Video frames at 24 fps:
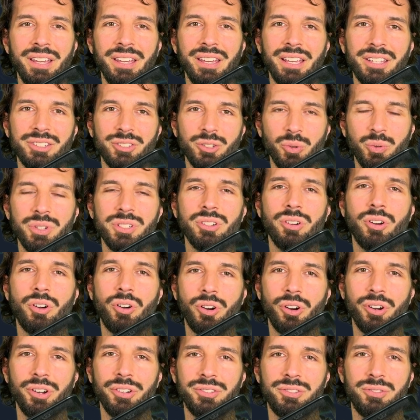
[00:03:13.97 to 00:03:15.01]
it's always
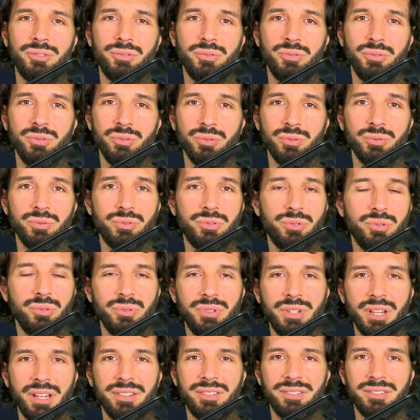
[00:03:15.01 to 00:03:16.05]
hard to
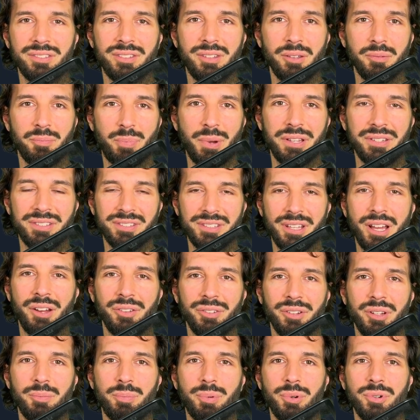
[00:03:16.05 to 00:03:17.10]
get the best
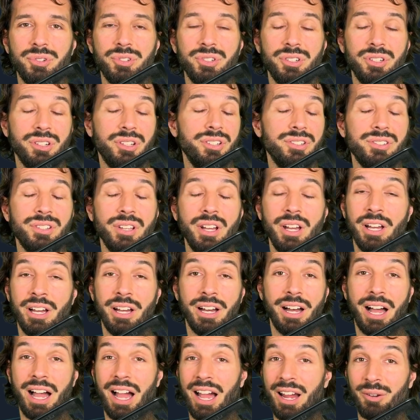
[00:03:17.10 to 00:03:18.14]
sounded person, because
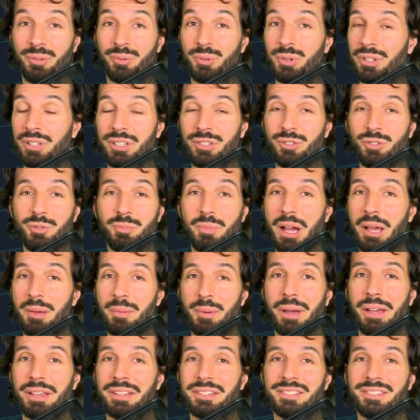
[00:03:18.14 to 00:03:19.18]
I really do my
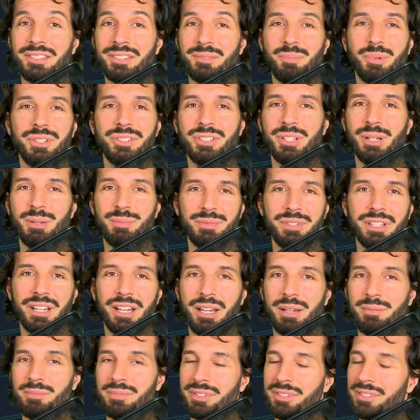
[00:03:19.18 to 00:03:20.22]
best, but
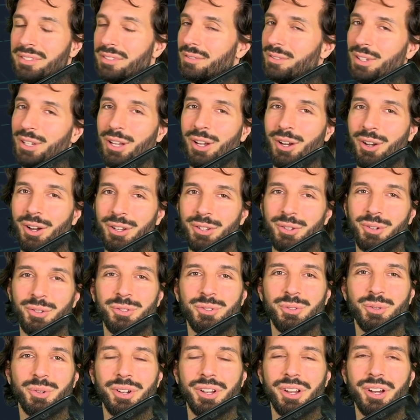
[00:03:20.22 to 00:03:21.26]
sometimes, I don't
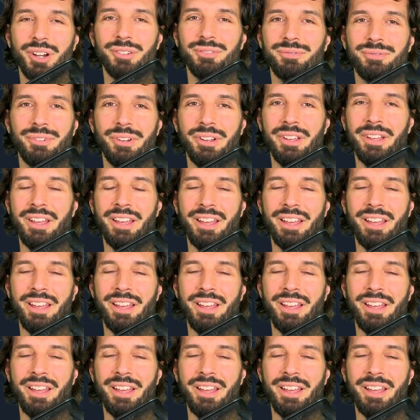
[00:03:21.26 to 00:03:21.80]
do enough.